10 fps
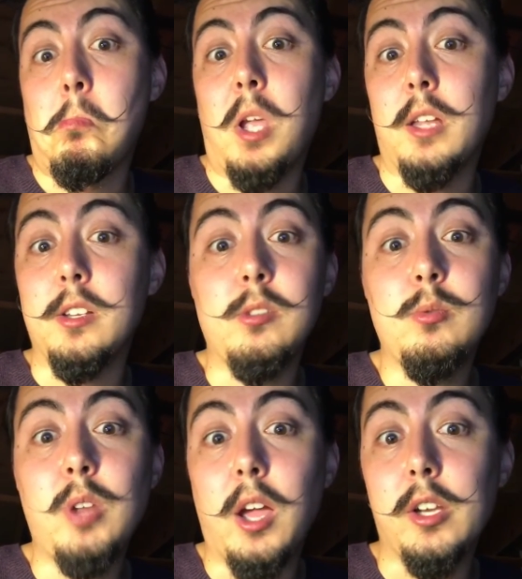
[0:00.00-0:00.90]
How do
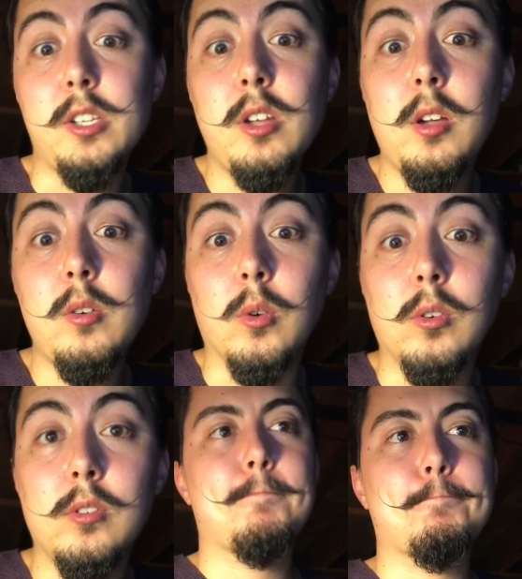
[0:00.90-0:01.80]
you know?
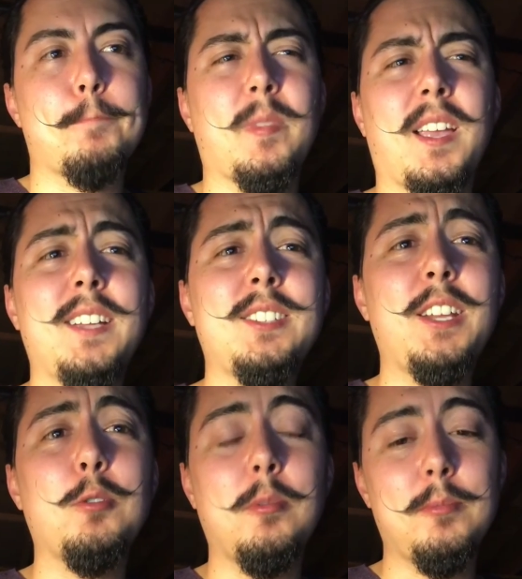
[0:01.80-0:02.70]
I say
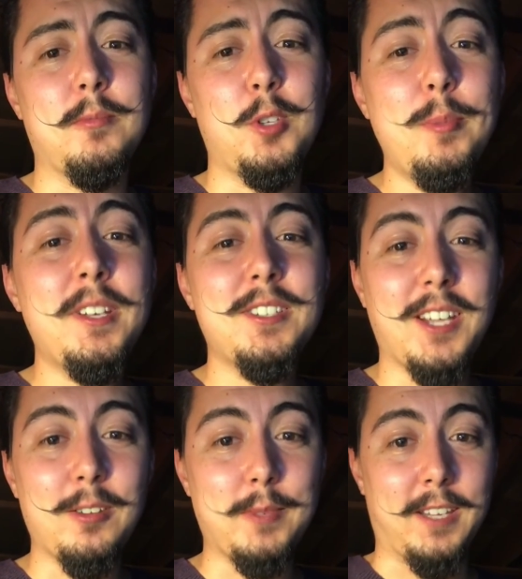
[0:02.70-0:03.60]
to him, you mean to
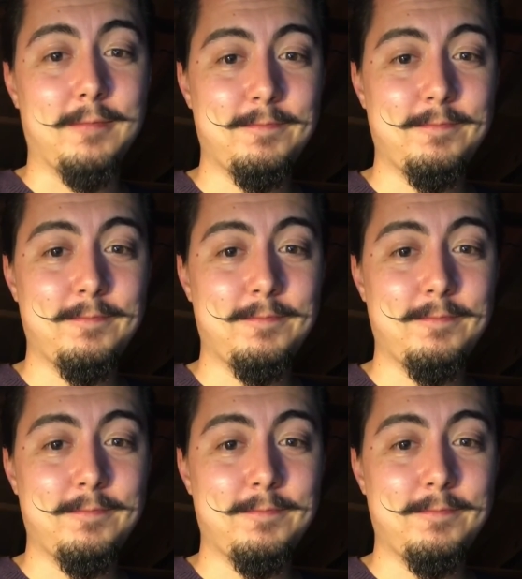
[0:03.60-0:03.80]
tell me